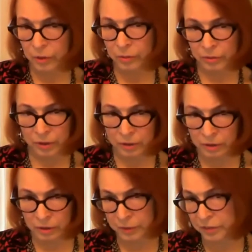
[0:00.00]
I was going to
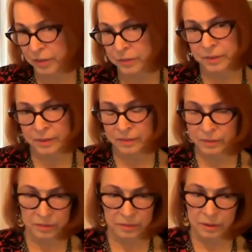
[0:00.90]
look for syphilis.
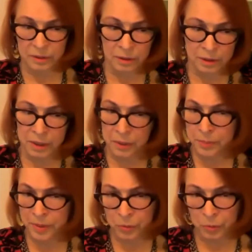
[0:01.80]
I was going to look at their
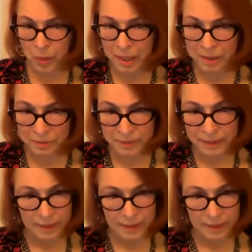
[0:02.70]
B12.